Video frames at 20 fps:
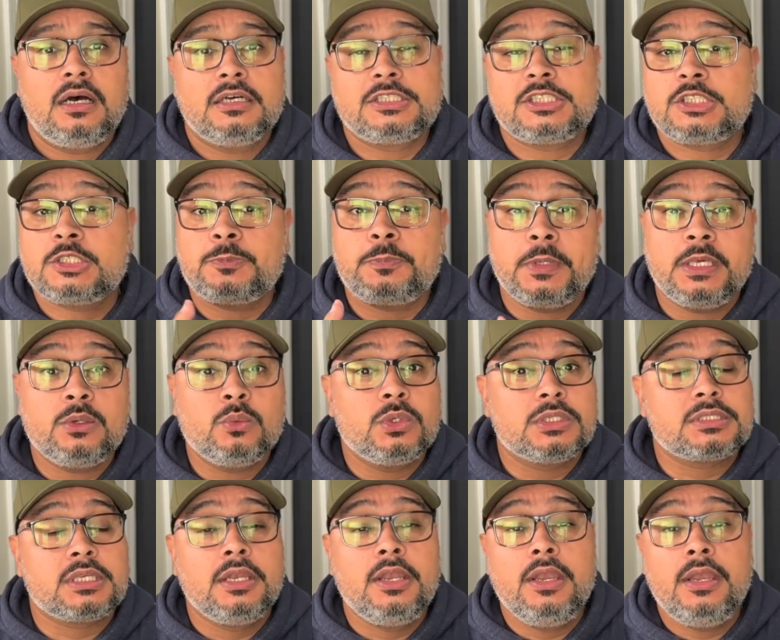Spin
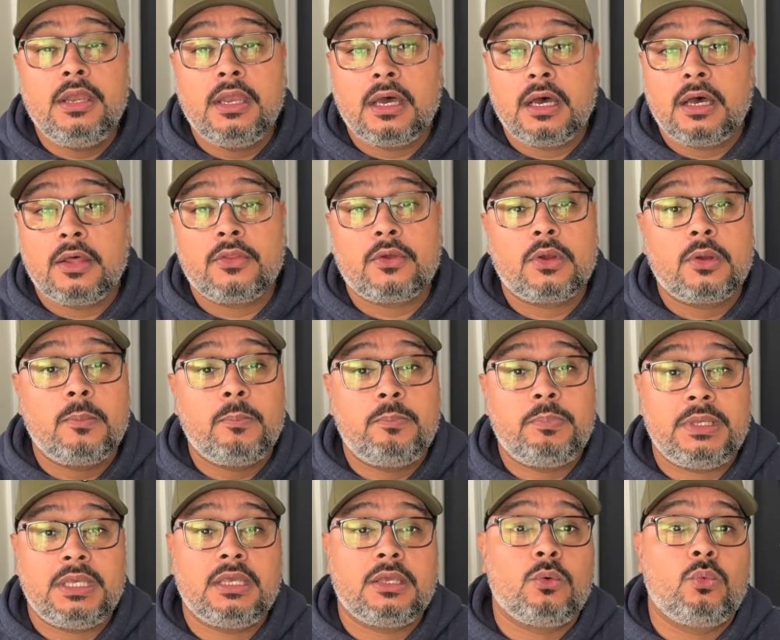was another
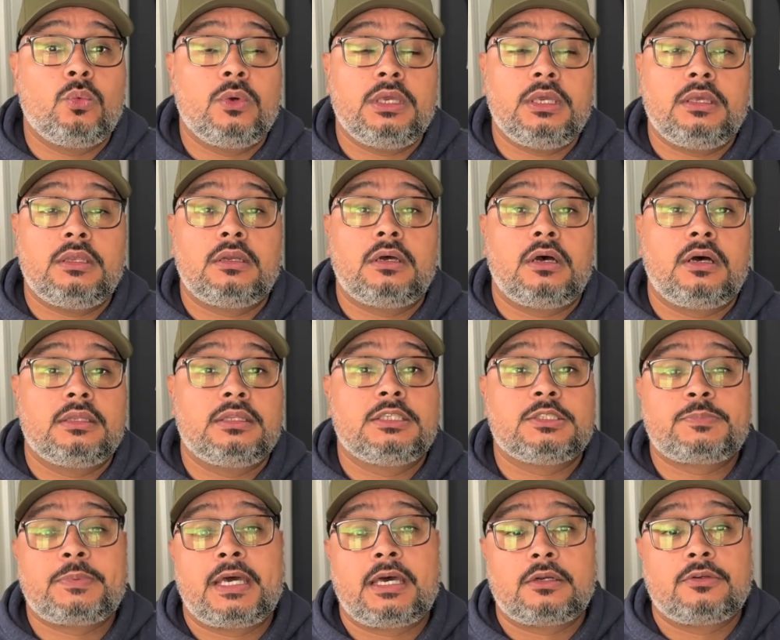big win on
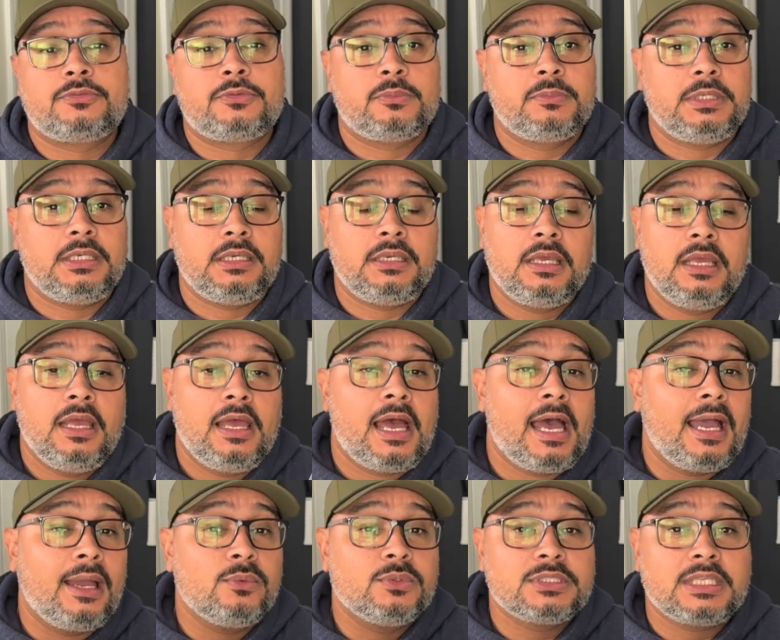this paddle for me.
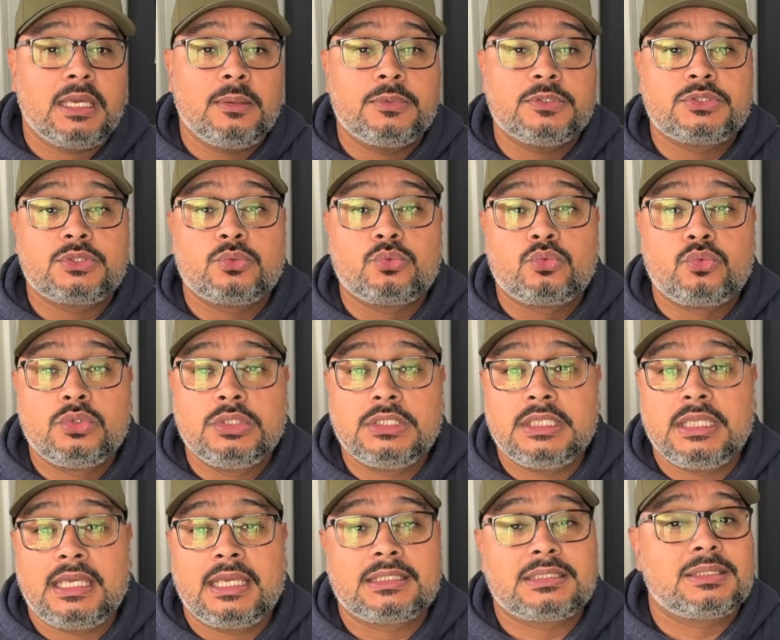I was able to
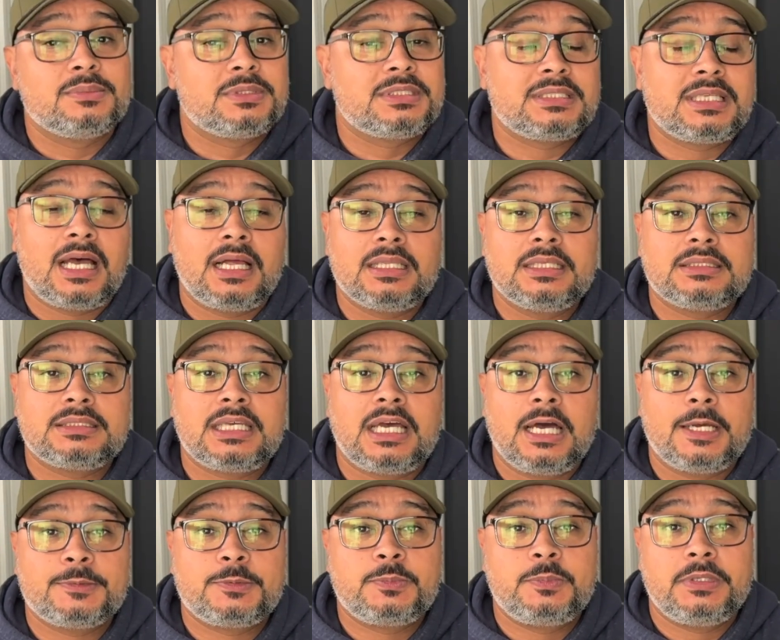really get some solid
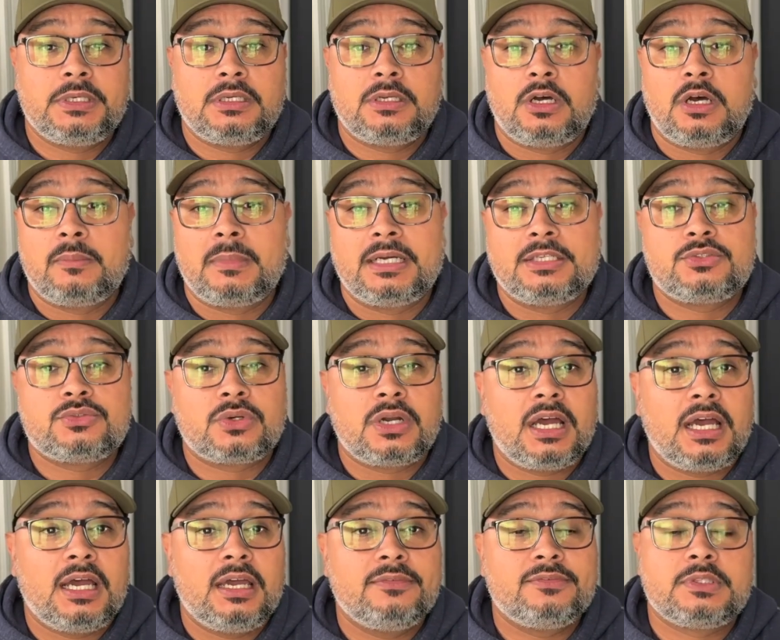top spin on my
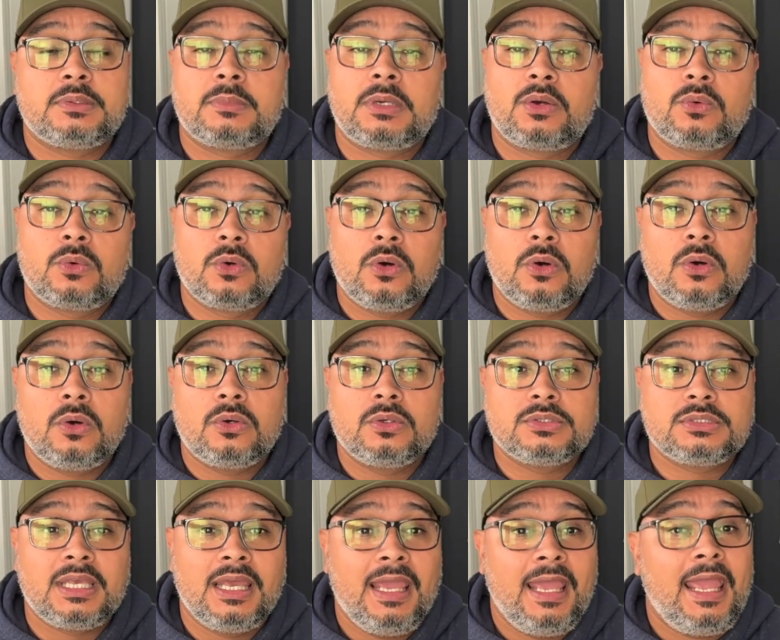drives and my
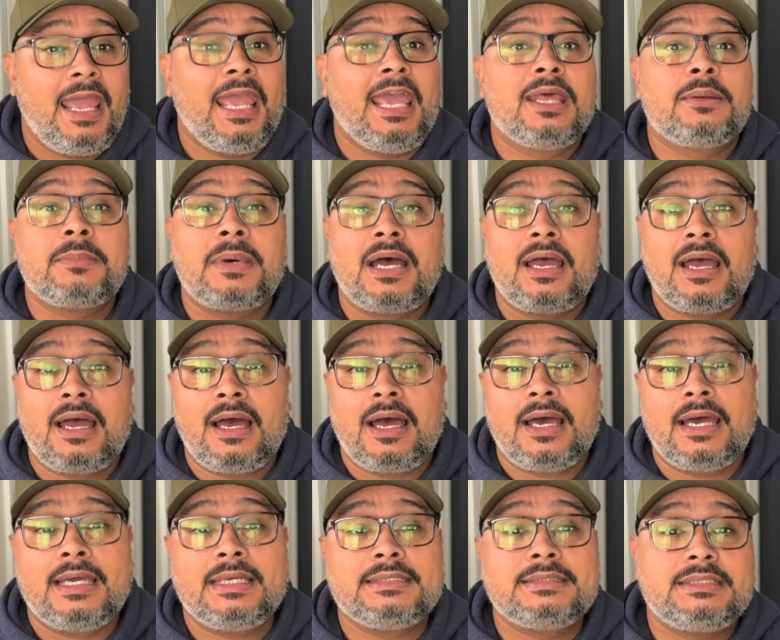rolls, and my
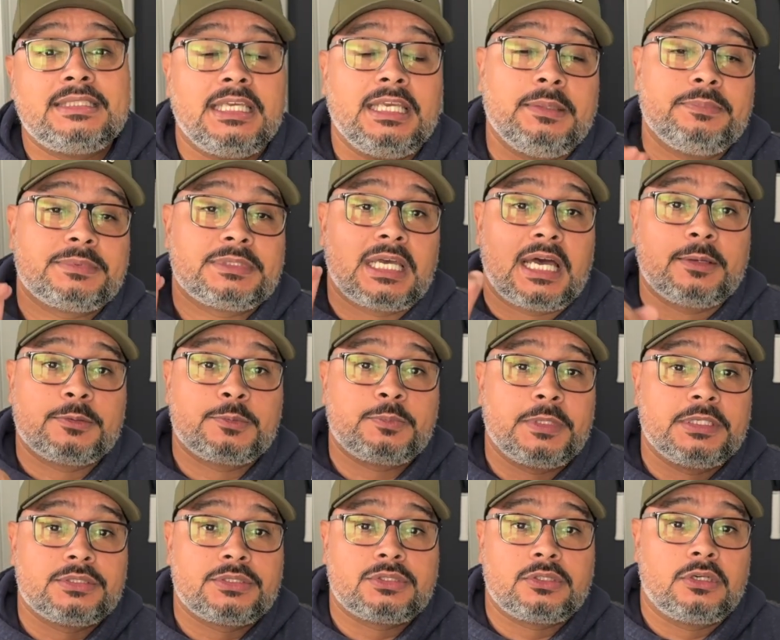high, deep
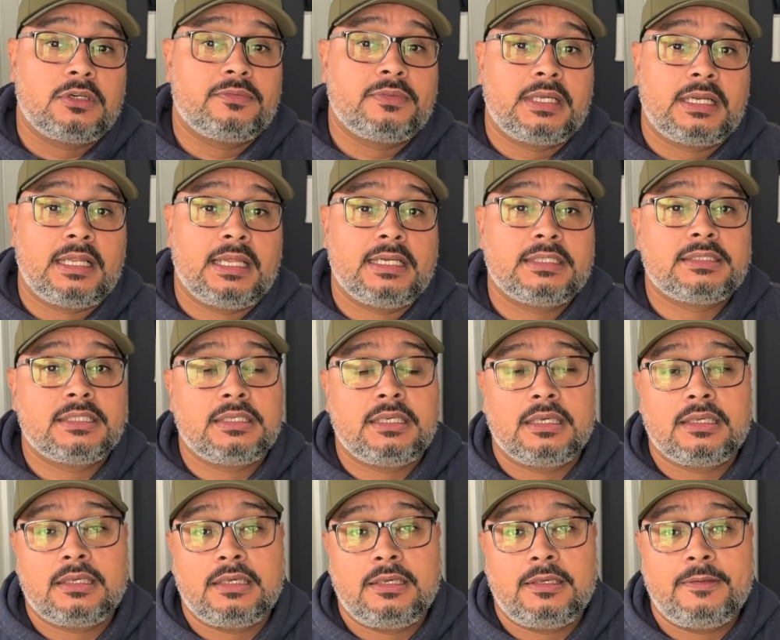topspin serve that I like to
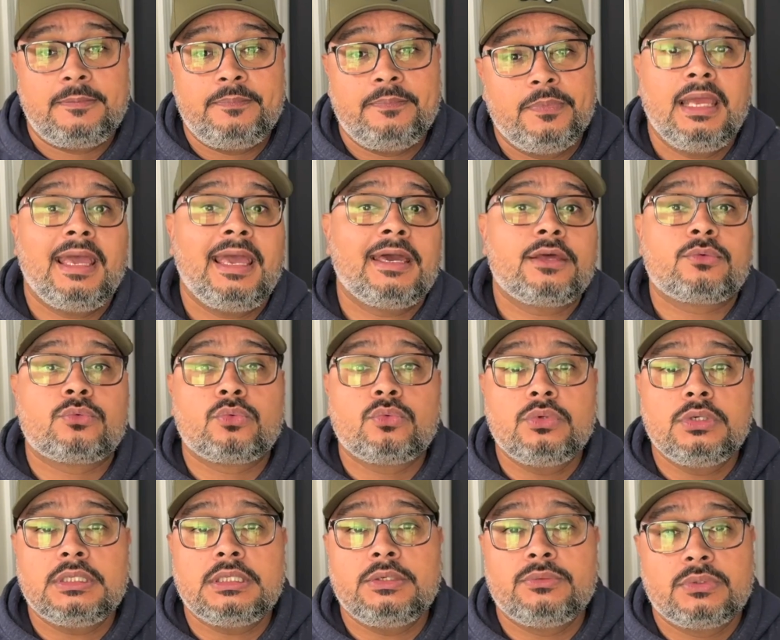kick in had
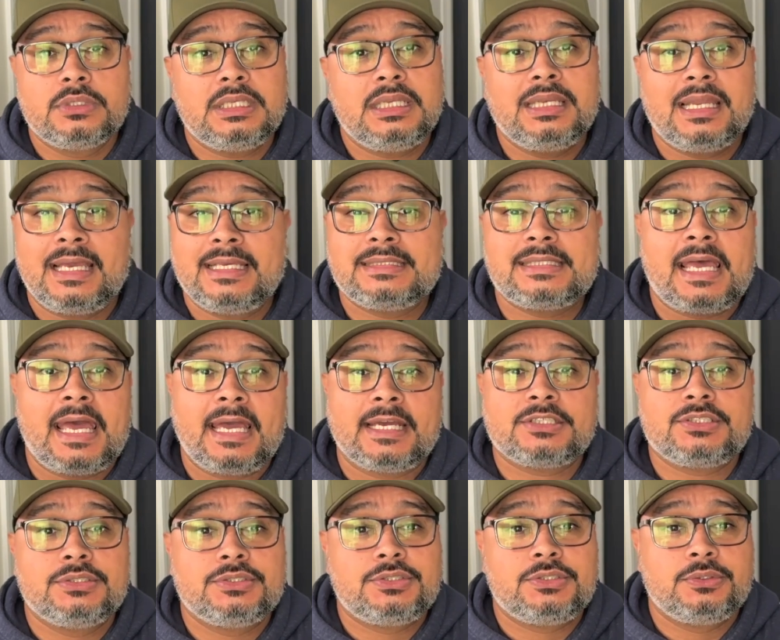really nice
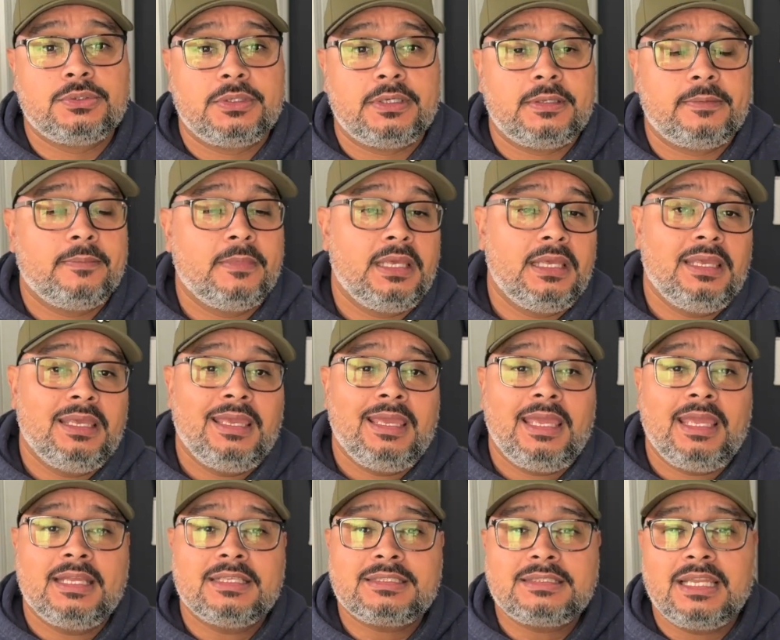action to it.
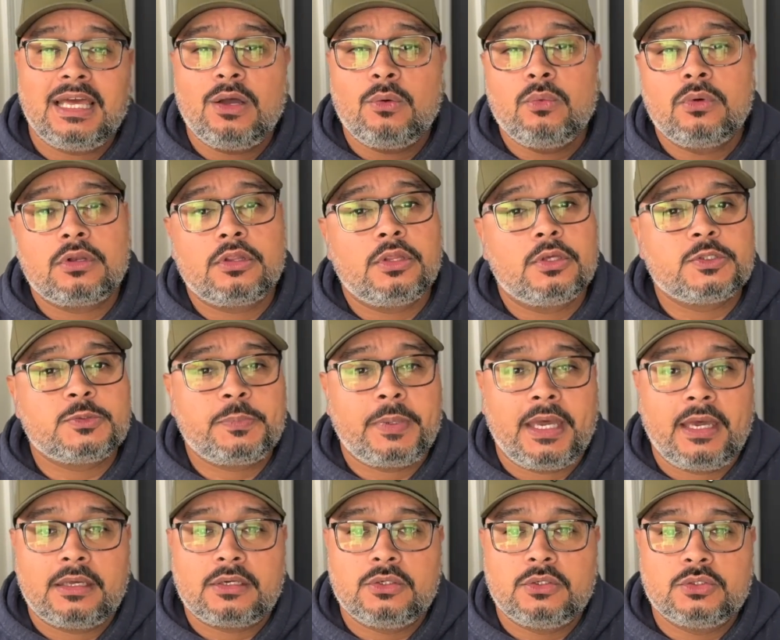It's not one of those
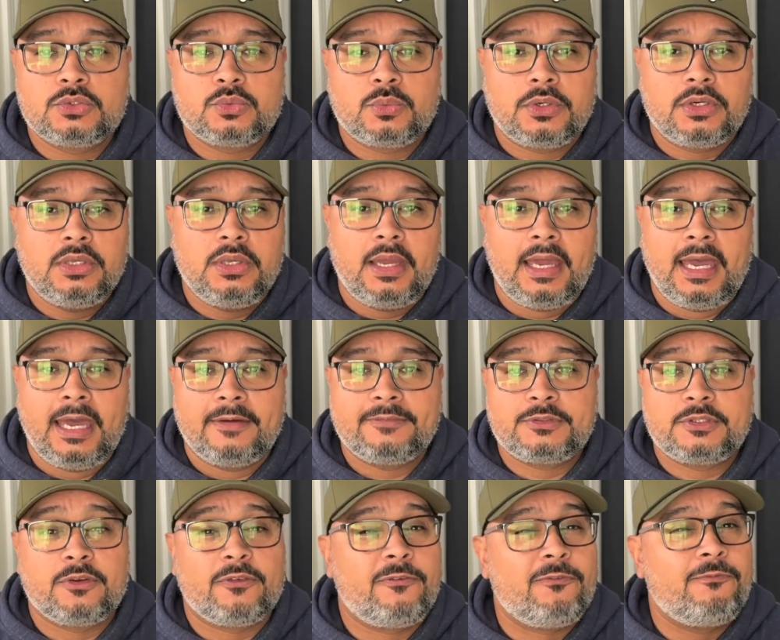paddles where you have
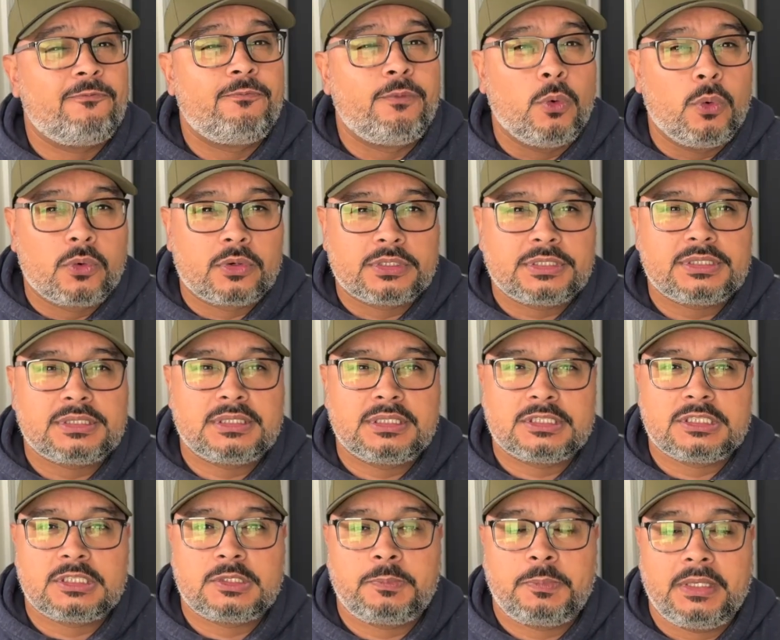to force the
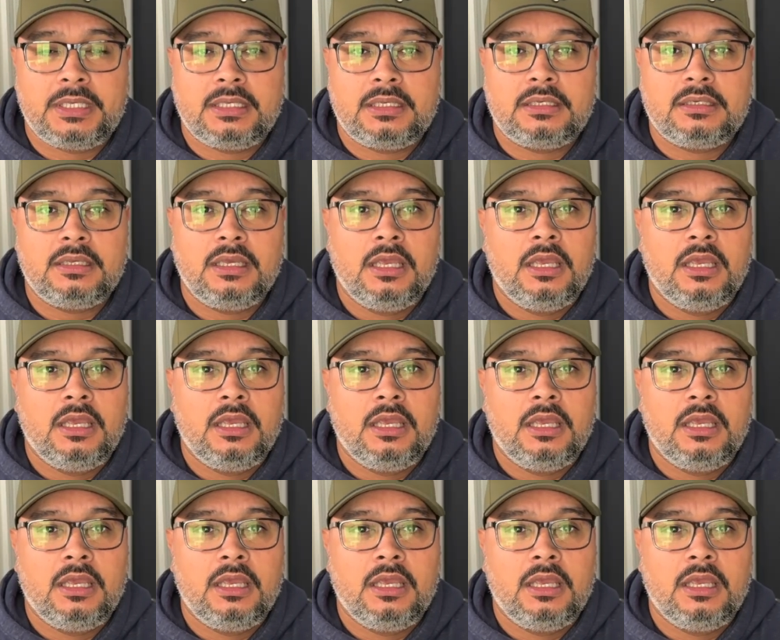spin,